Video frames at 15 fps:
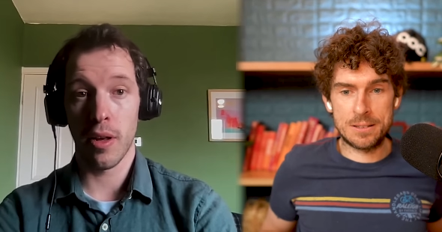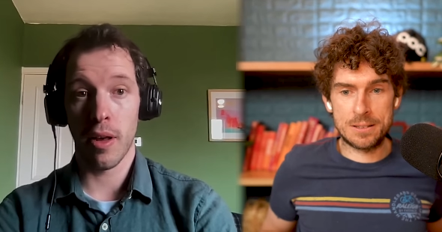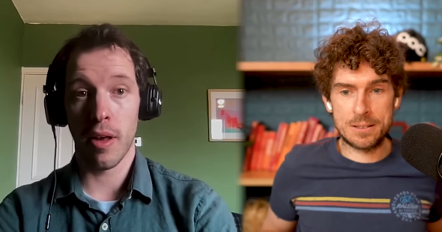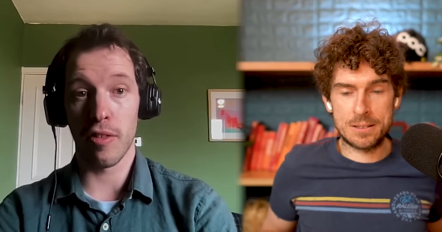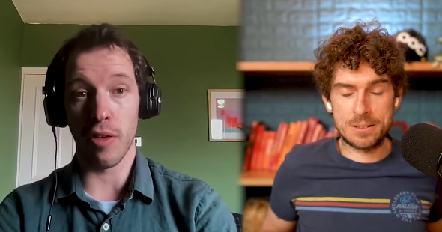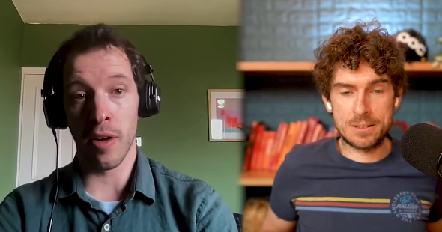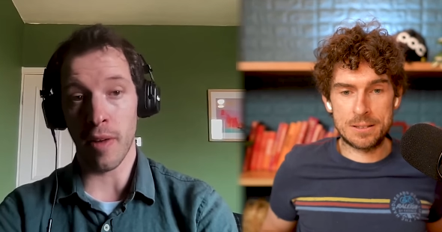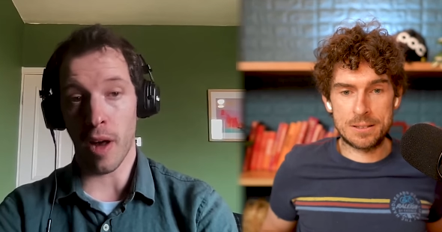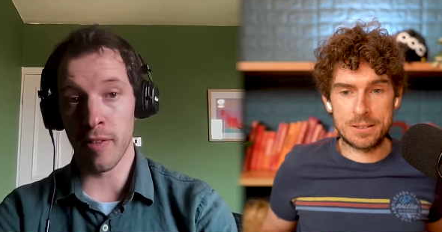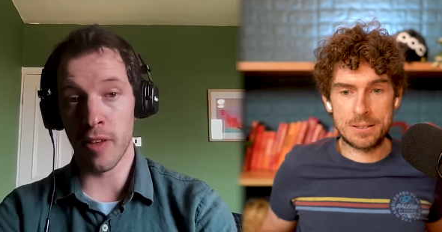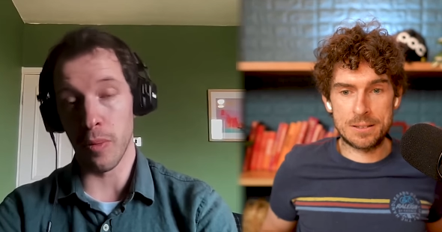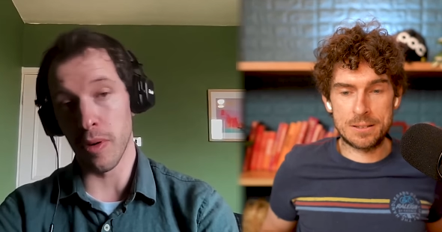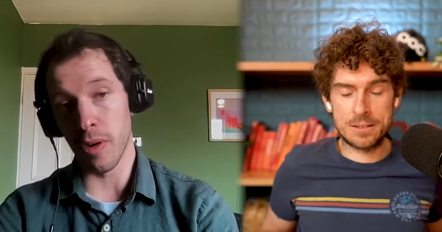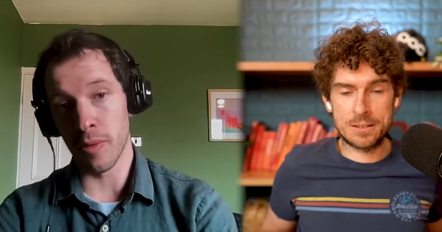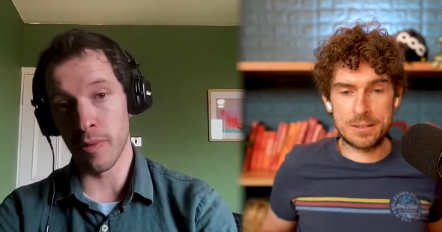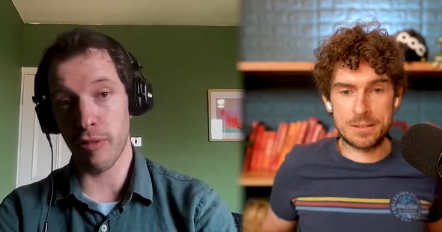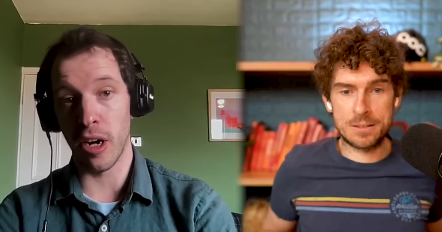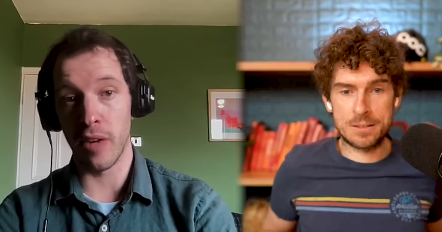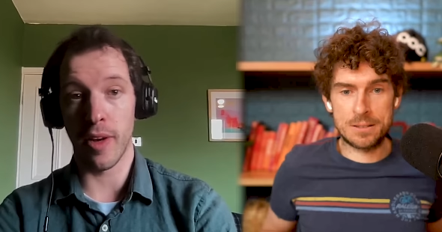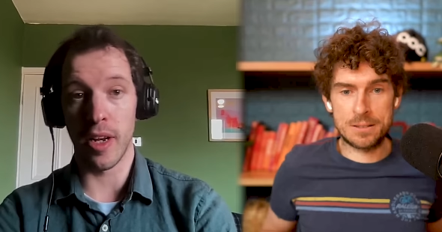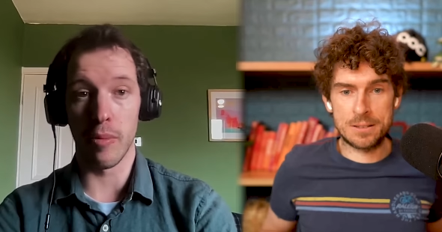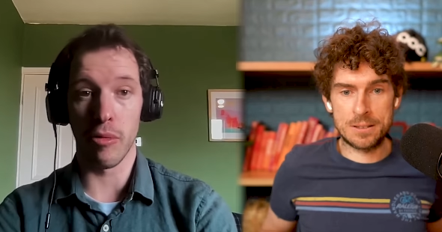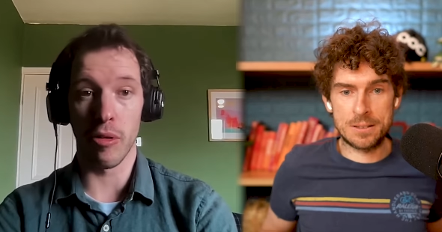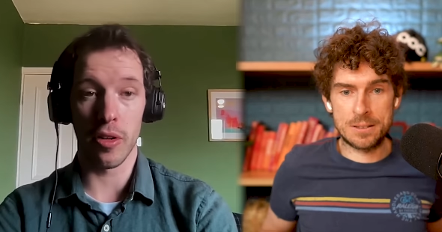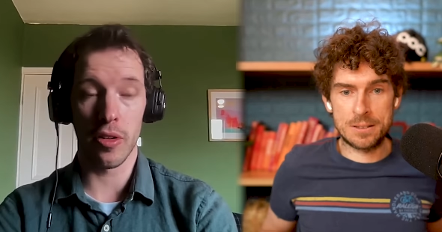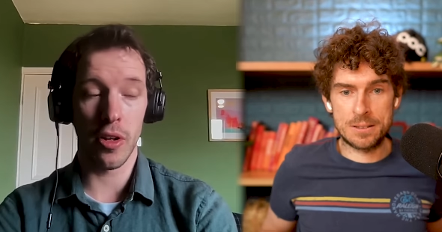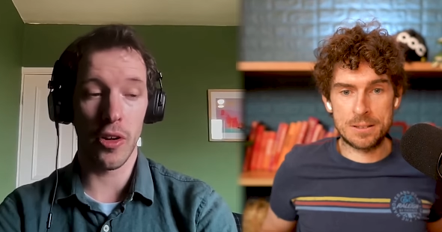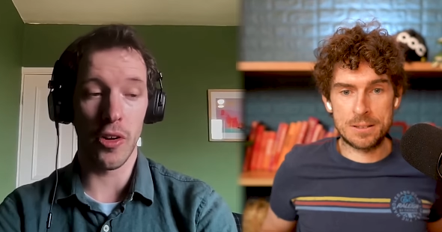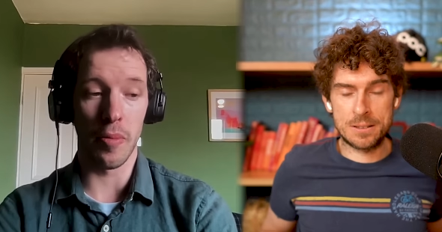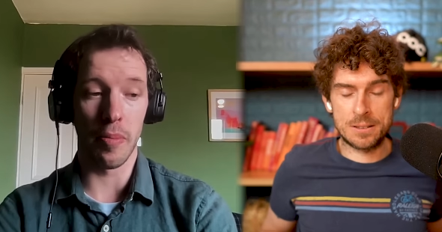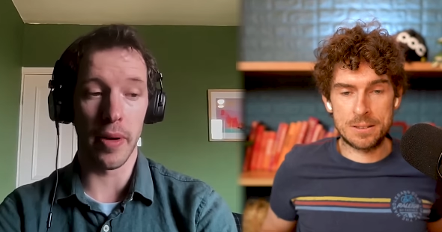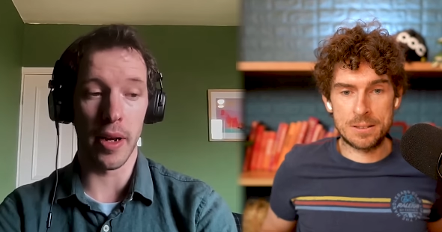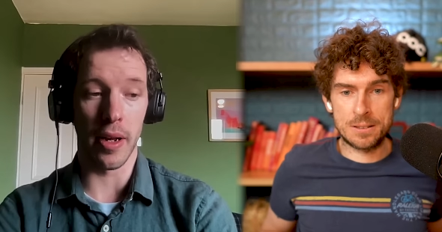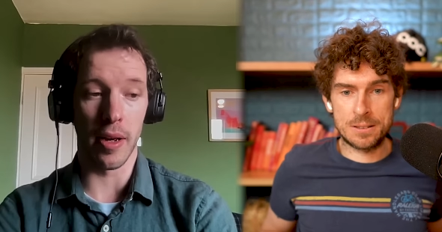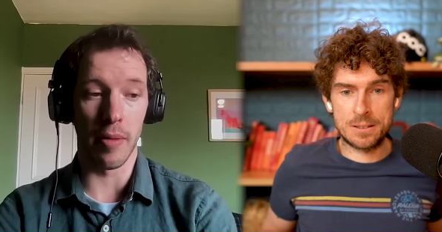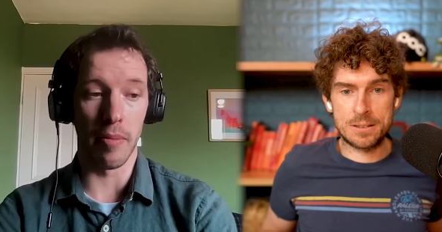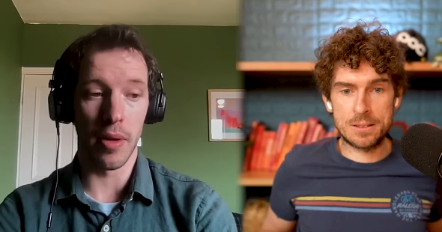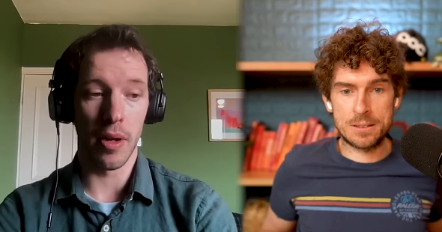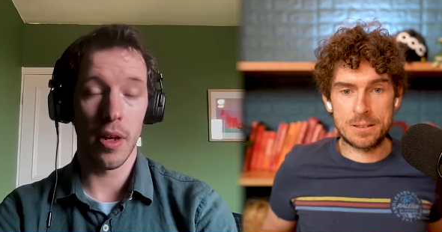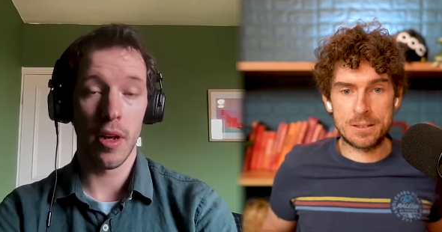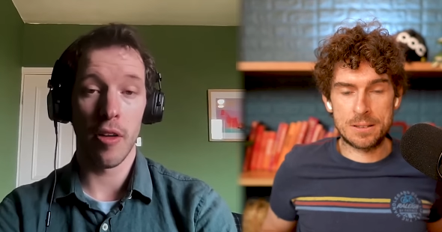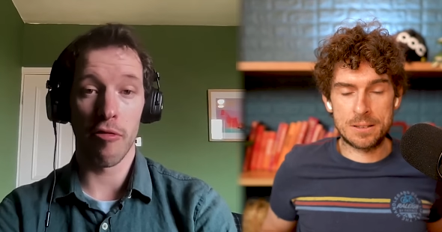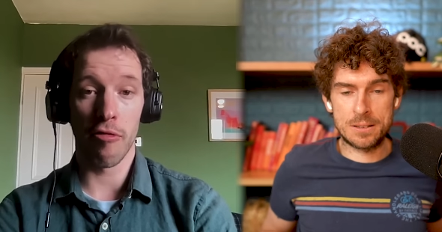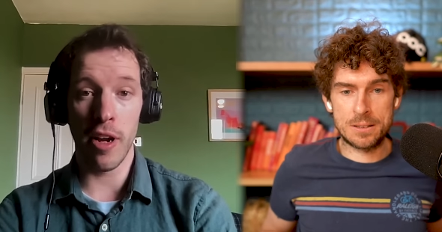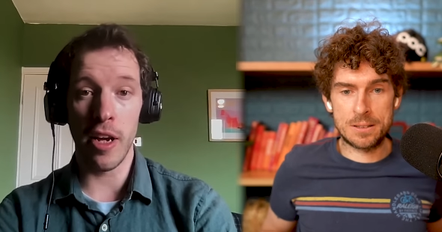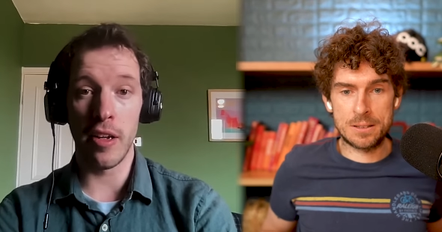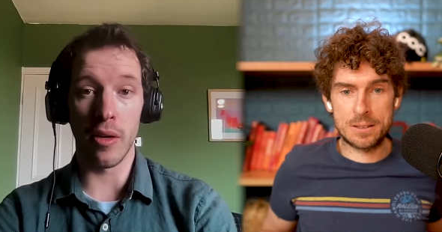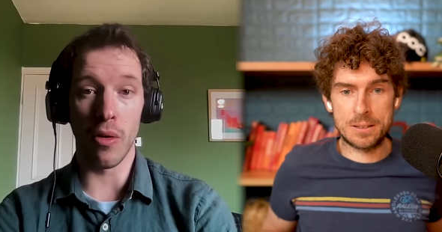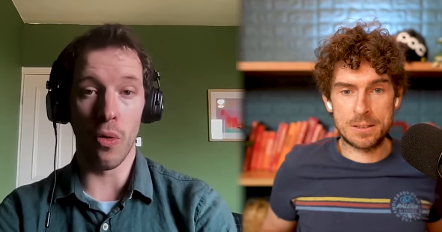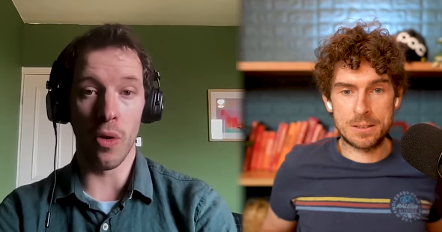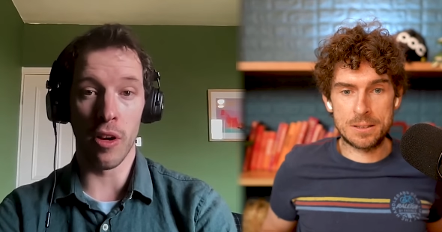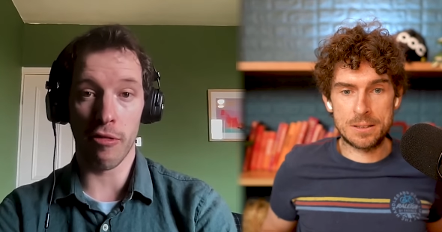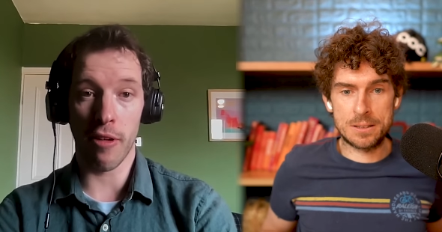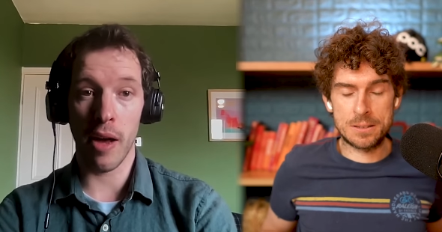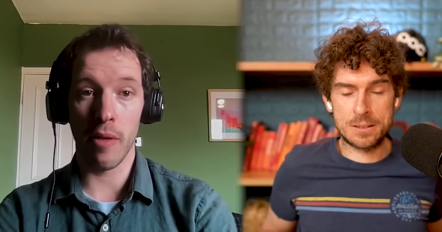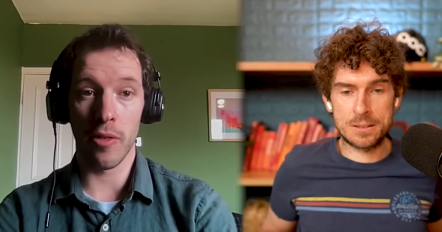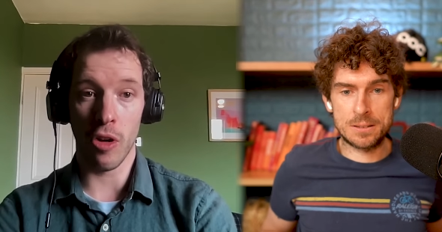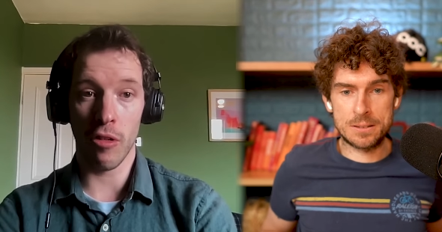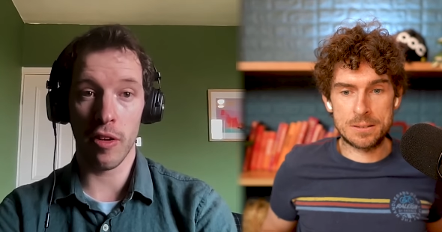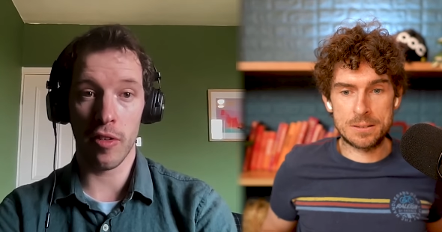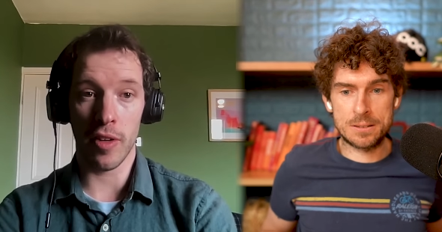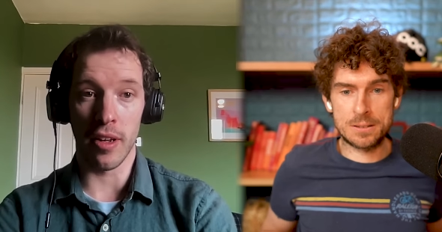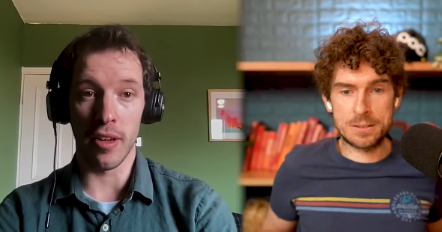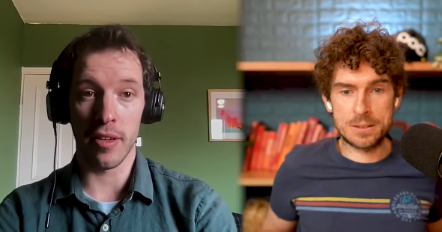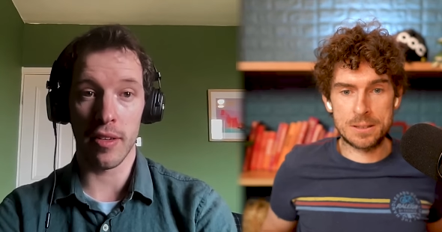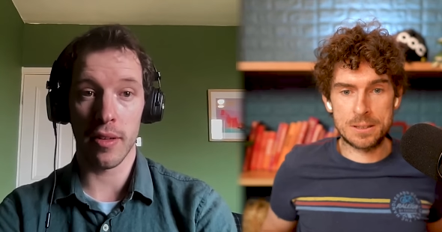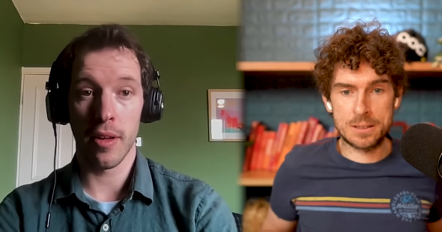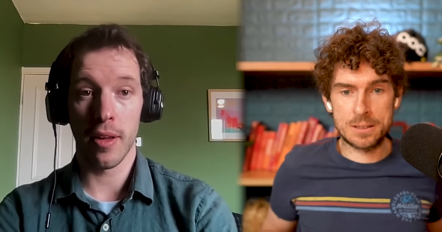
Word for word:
Speaker 1: so I, have done one on Frank Vandenbroucke too, but um, reading all around the origins,